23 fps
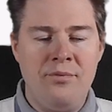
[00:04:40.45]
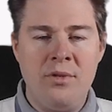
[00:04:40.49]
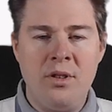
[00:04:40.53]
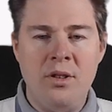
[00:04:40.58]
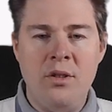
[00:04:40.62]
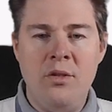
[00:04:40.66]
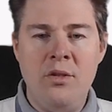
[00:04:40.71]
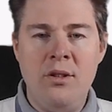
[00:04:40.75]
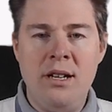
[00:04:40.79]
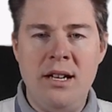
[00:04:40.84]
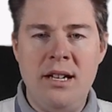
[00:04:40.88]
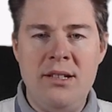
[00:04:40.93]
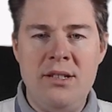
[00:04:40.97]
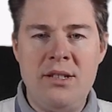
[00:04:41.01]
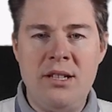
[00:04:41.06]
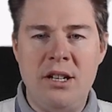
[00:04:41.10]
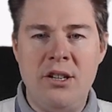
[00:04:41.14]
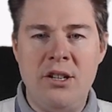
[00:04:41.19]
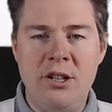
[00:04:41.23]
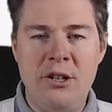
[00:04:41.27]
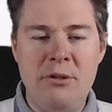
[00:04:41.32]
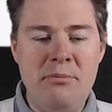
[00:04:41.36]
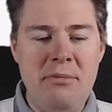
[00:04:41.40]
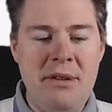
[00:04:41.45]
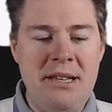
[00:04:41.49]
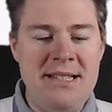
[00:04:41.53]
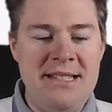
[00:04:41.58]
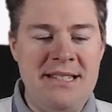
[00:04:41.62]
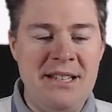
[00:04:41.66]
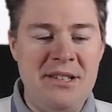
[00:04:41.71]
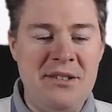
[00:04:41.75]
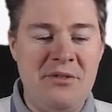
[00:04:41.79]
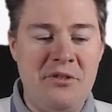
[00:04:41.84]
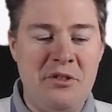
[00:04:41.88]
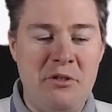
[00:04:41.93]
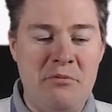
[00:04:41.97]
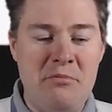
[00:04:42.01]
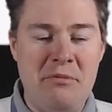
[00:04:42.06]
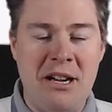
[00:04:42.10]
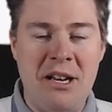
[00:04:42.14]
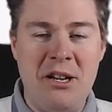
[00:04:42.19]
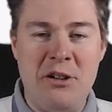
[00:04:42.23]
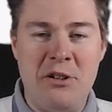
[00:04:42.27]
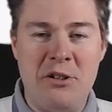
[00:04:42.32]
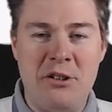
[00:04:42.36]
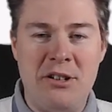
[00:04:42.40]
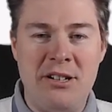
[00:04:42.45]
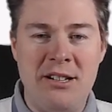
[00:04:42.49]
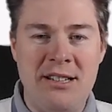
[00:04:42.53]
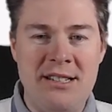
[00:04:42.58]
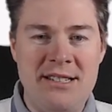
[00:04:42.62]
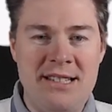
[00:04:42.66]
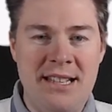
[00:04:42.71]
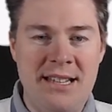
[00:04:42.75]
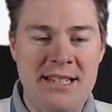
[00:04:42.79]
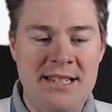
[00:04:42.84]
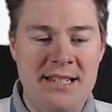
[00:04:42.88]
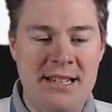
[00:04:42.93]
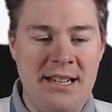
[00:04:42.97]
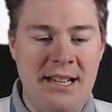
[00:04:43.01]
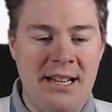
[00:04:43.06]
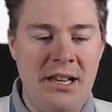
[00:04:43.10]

Okay, so I got a message from my organization.